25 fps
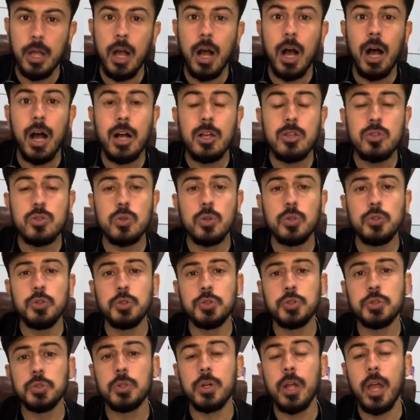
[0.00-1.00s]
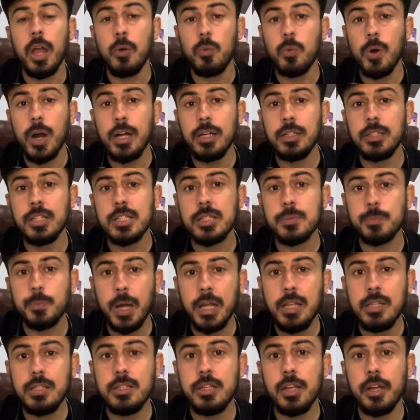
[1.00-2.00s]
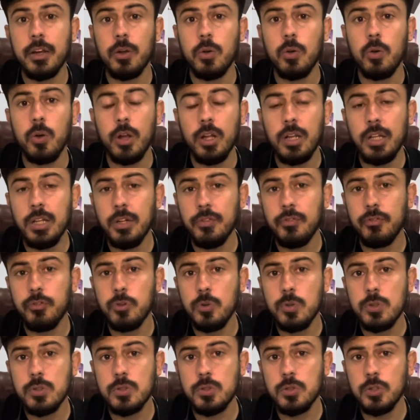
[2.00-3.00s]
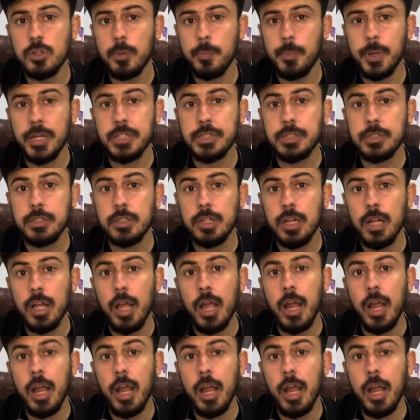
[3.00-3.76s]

Also, you should avoid the spicy and oily foods to the patient.